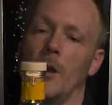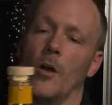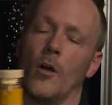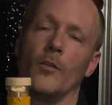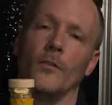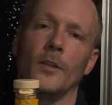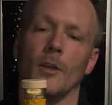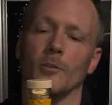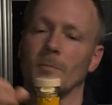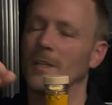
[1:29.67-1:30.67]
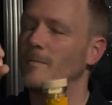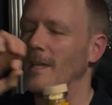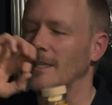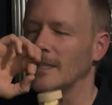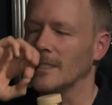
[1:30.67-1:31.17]
On the nose, I'm
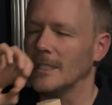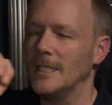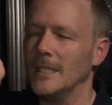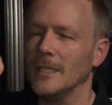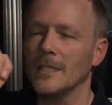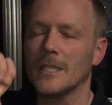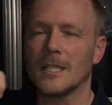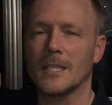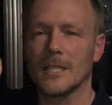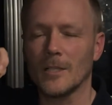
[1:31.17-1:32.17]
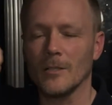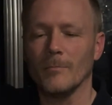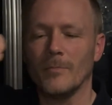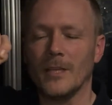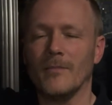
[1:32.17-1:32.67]
expecting a little subtle
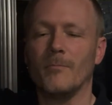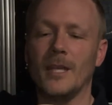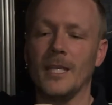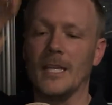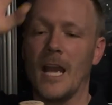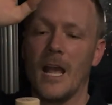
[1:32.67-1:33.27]
bit of peat.